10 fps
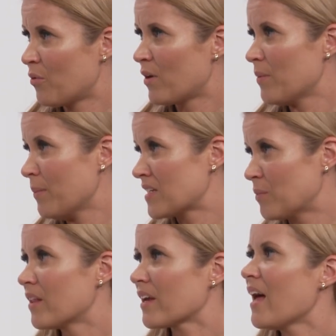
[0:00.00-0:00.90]
our
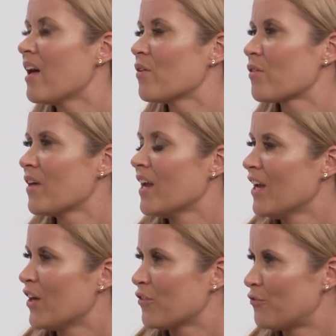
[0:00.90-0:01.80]
metabolic health.
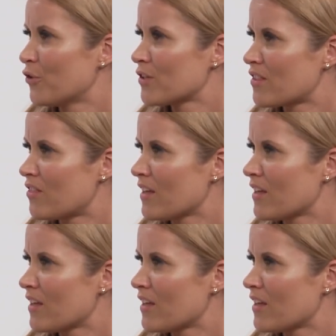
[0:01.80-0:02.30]
The first